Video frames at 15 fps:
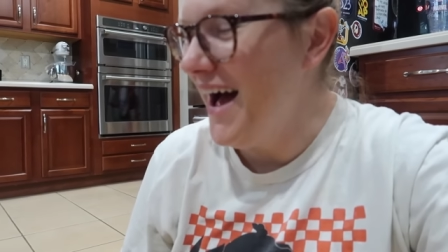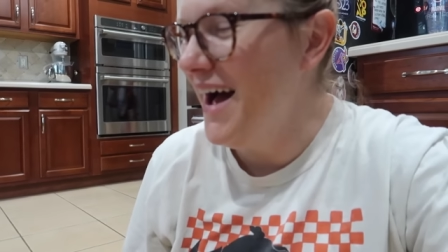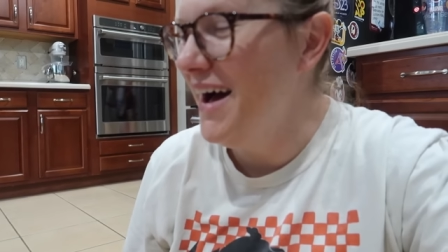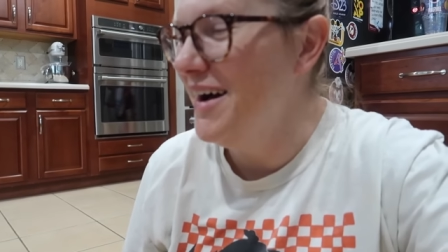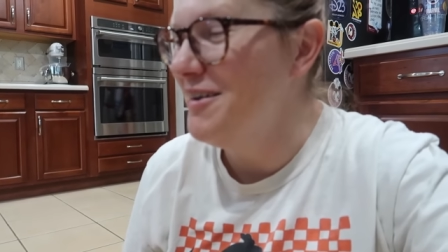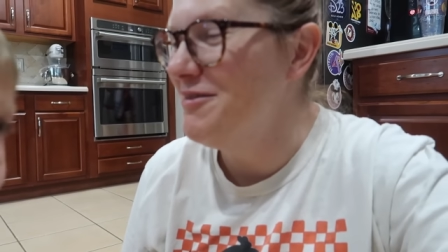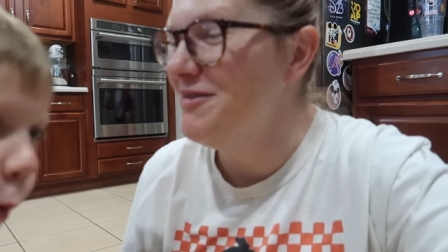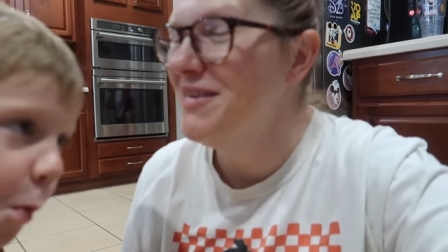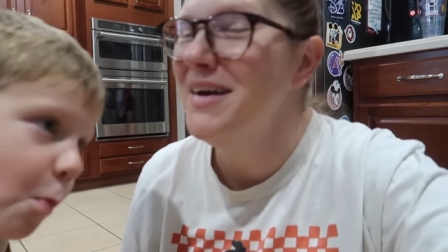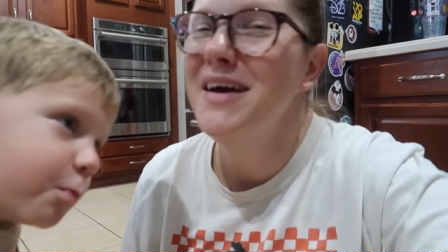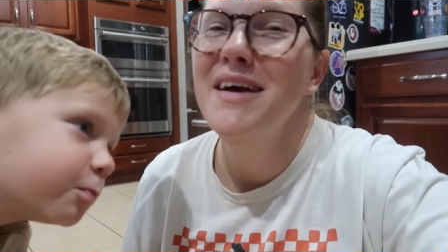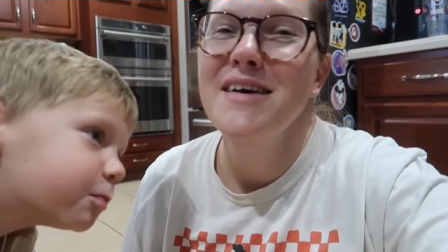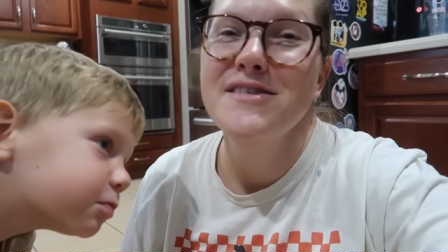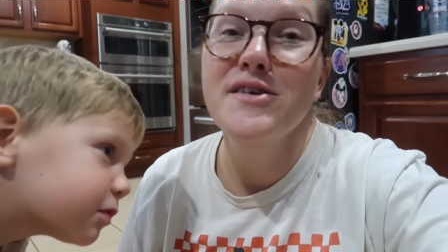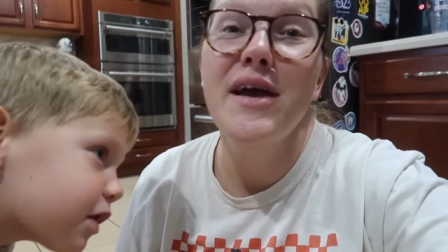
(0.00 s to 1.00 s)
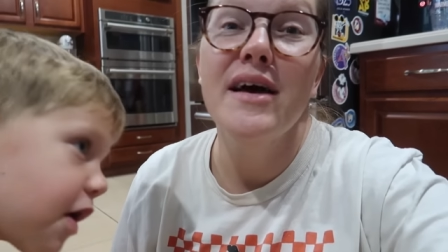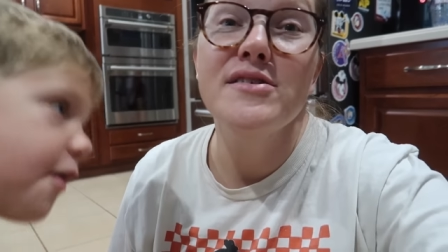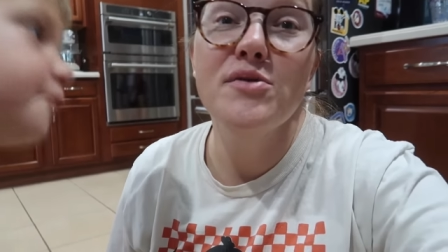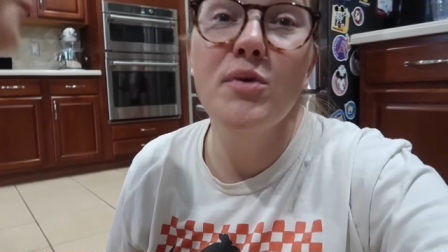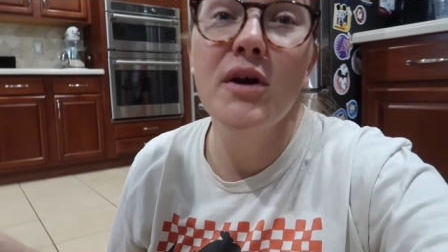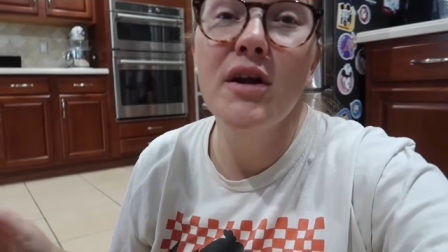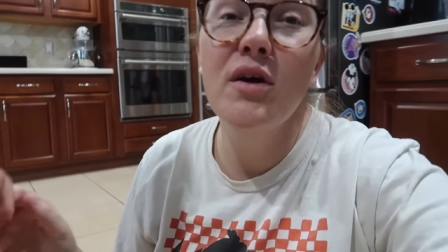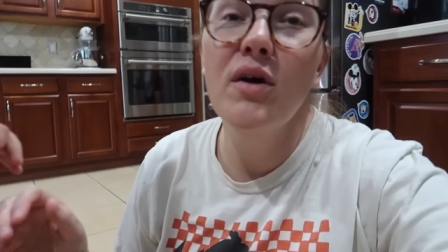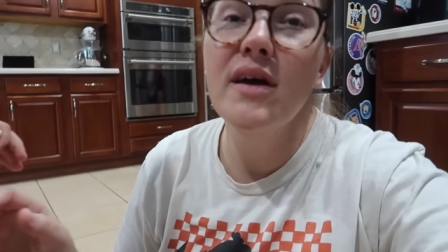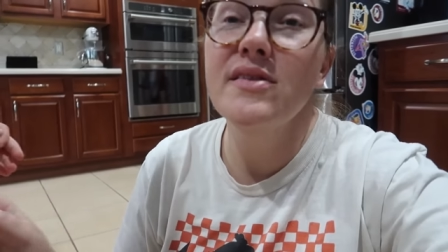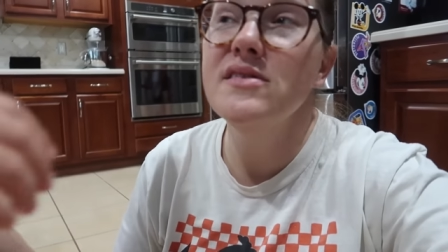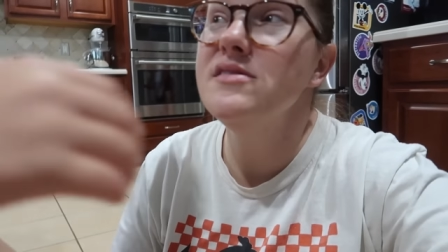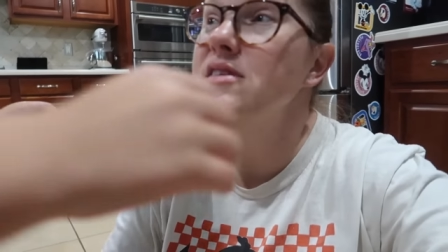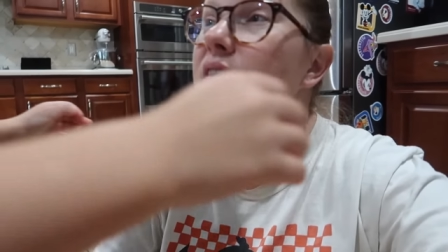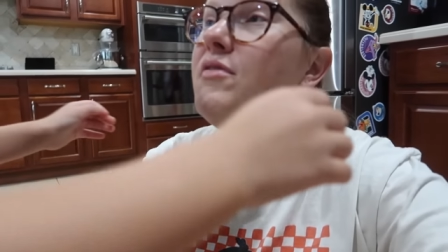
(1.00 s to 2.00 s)
um, so yeah, so we're gonna go get
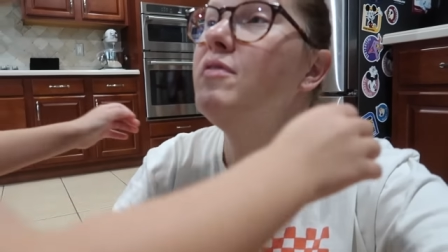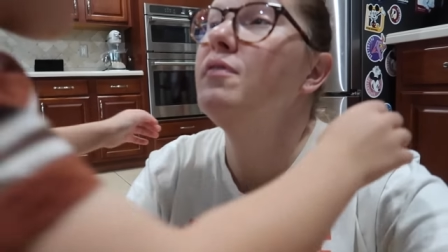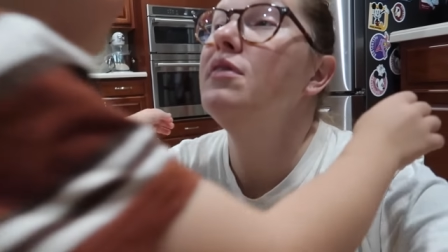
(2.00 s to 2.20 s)
the stuff